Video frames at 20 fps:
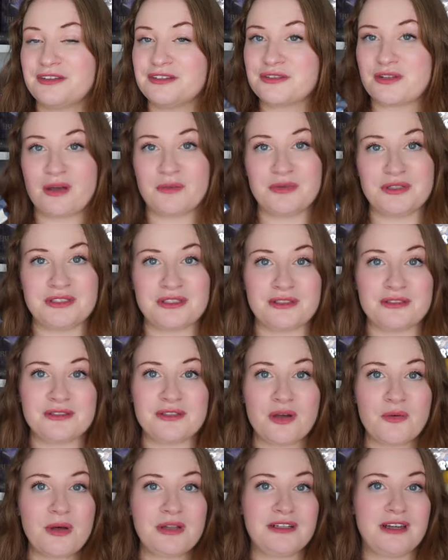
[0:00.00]
just thought it was
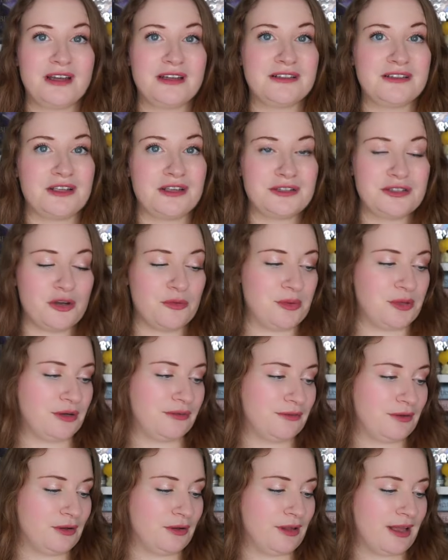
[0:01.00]
so well done, so
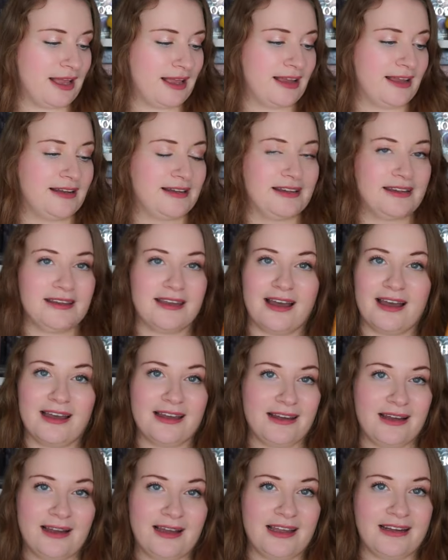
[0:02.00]
beautiful, and
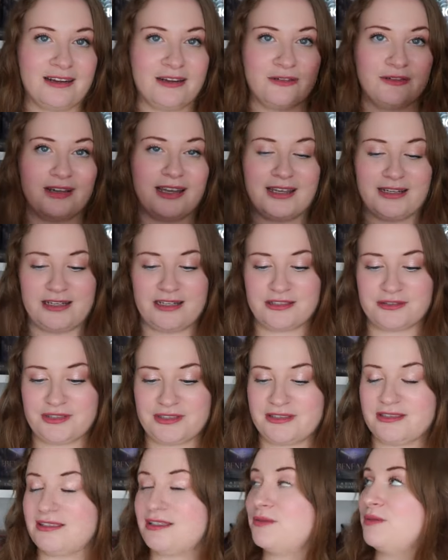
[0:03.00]
yeah, I know. I need to
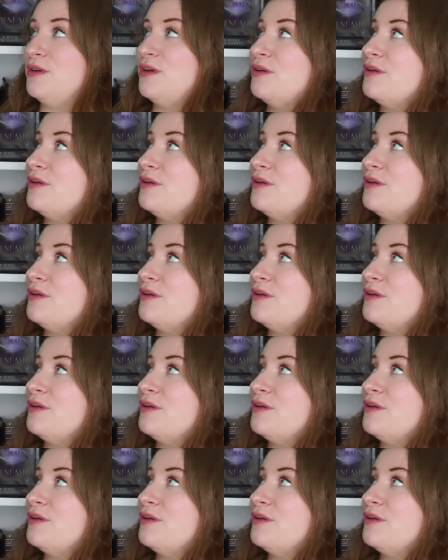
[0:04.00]
read the sequel,